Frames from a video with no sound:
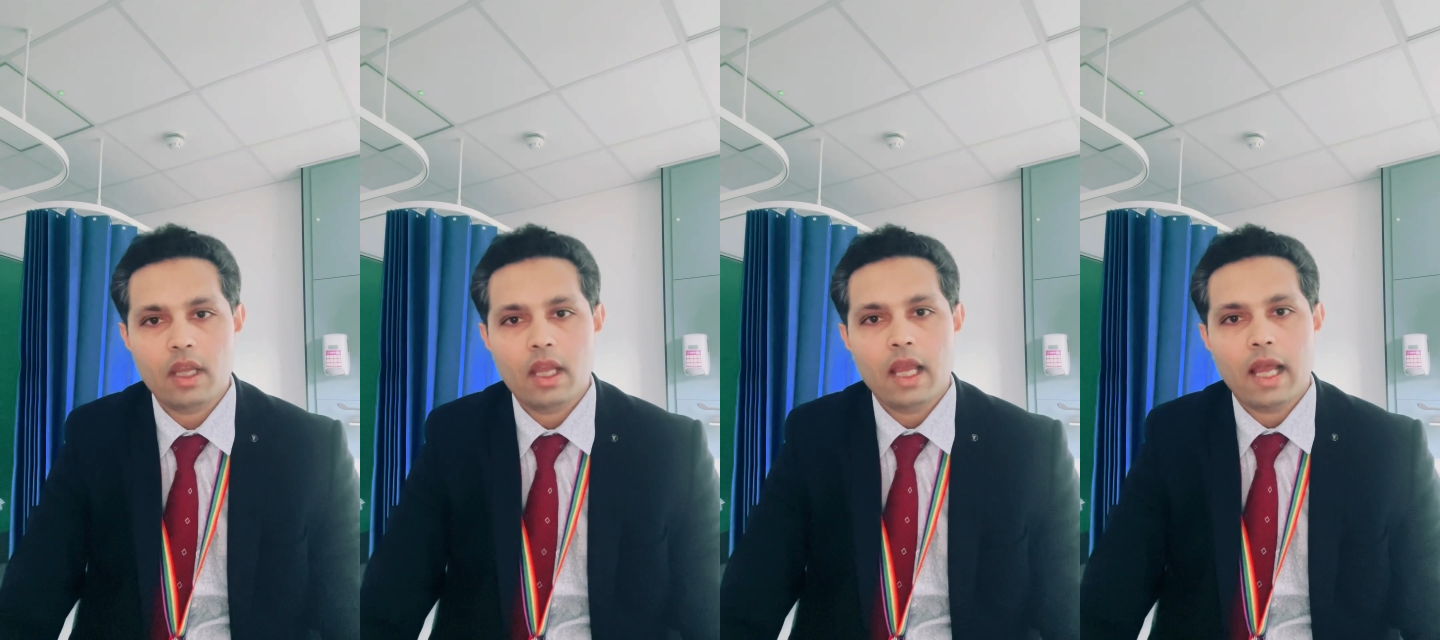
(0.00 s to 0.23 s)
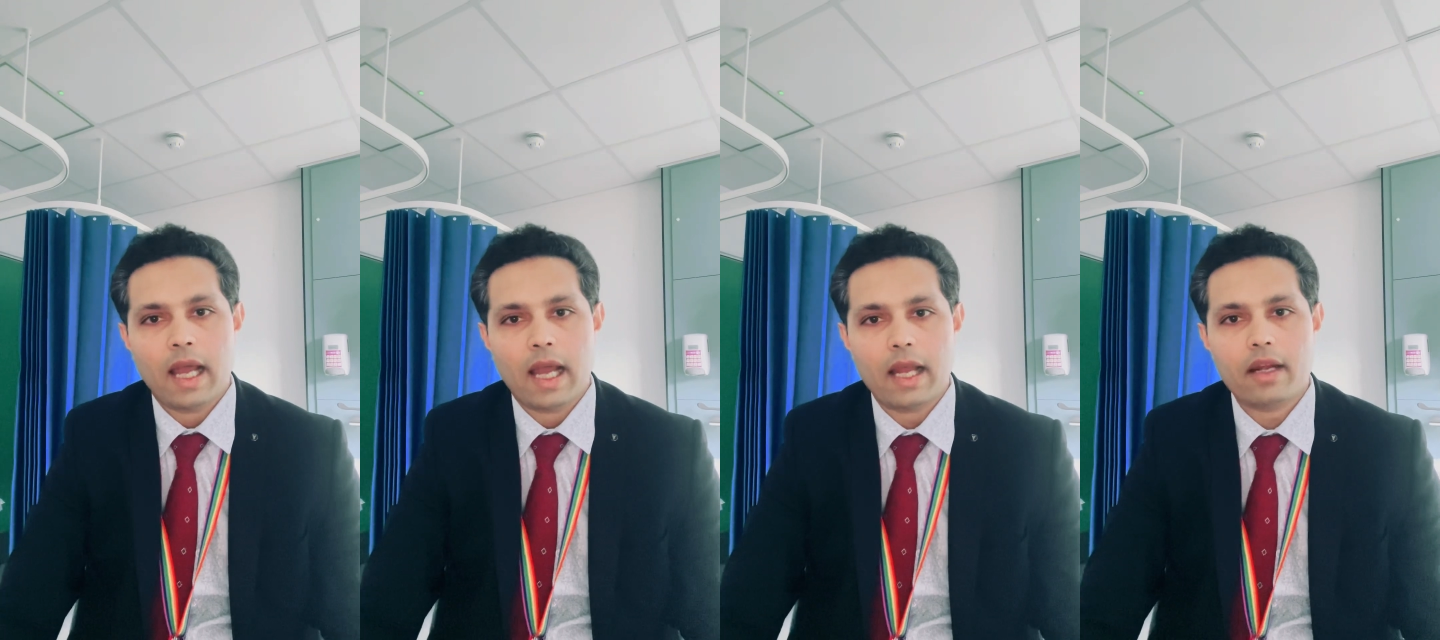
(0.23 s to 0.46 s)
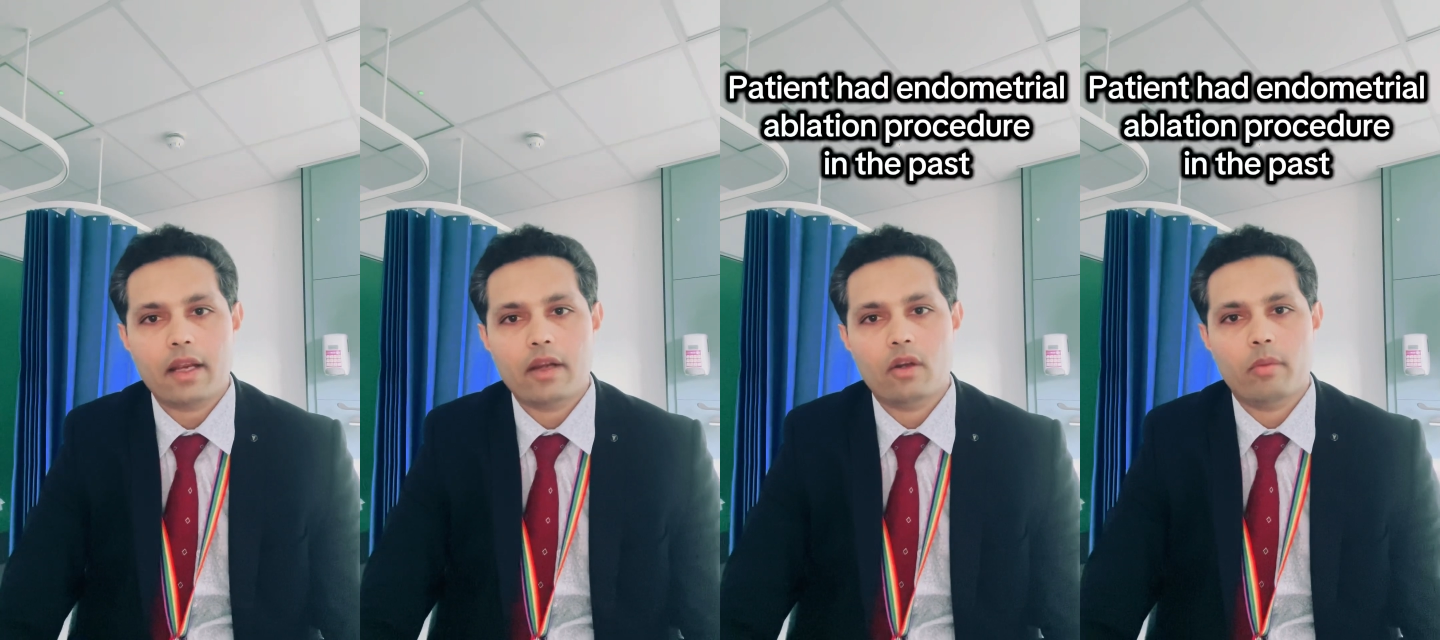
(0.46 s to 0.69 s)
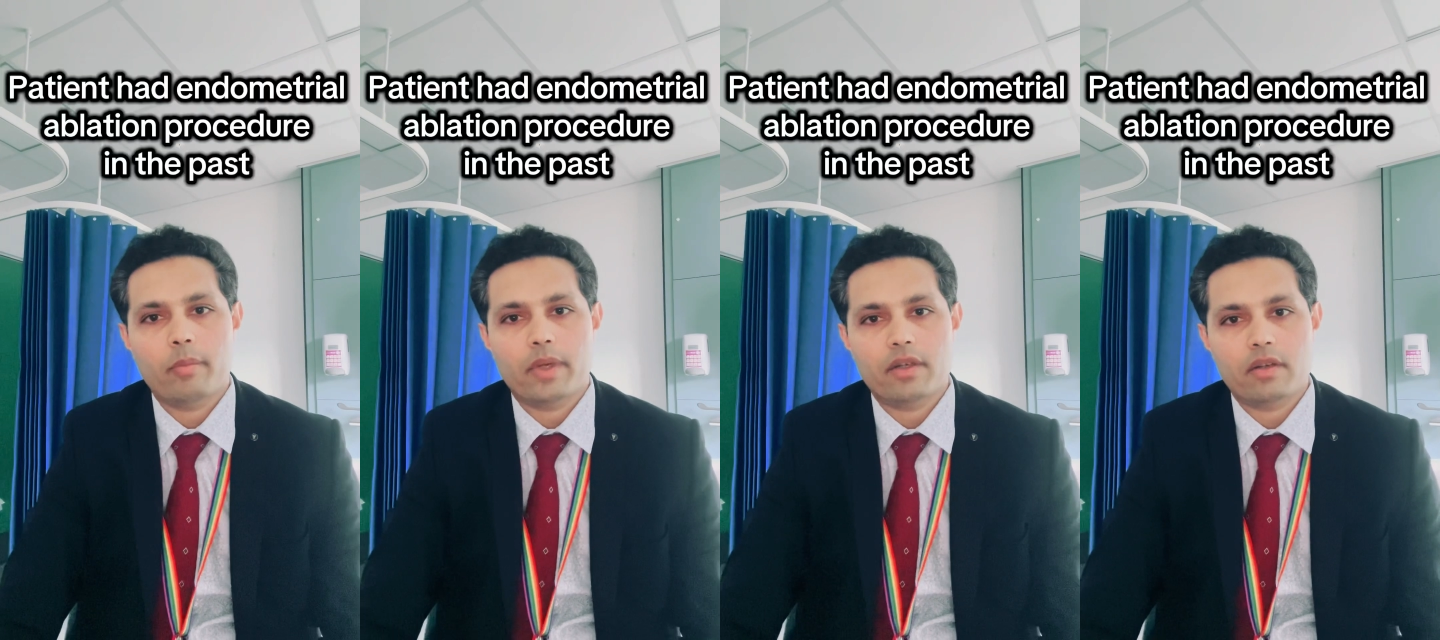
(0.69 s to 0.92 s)
had
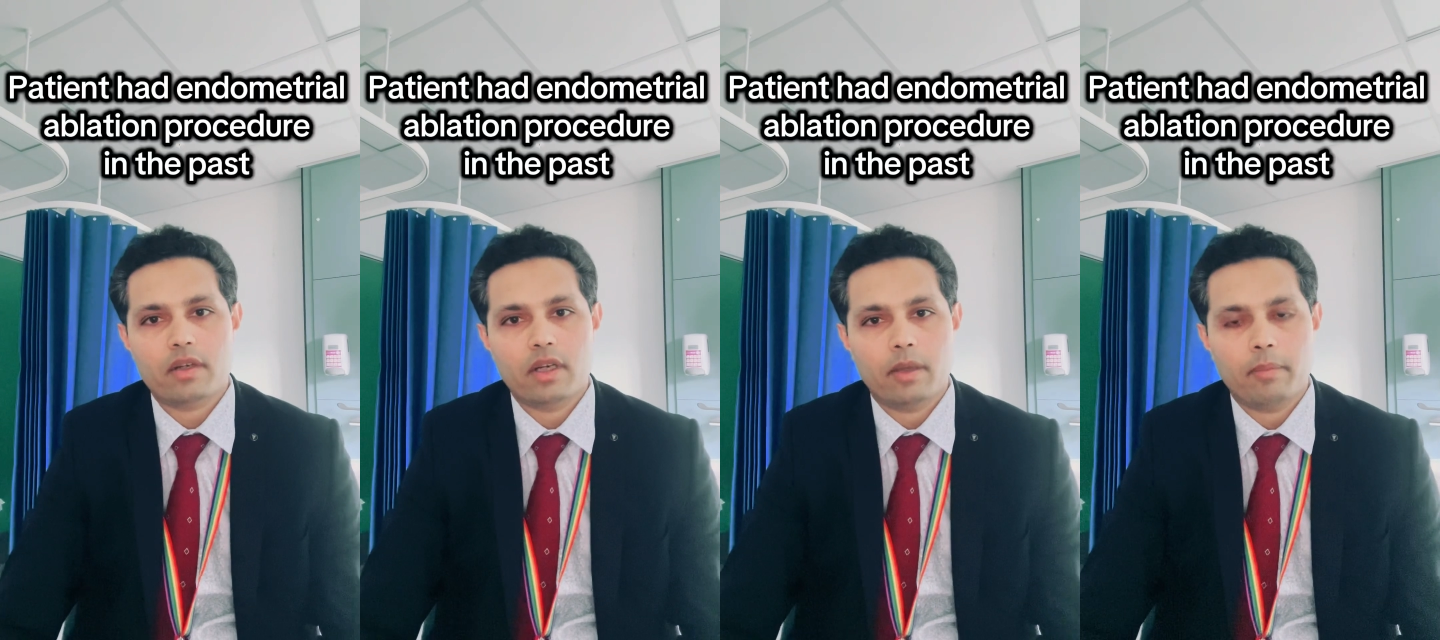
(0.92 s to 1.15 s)
endometrial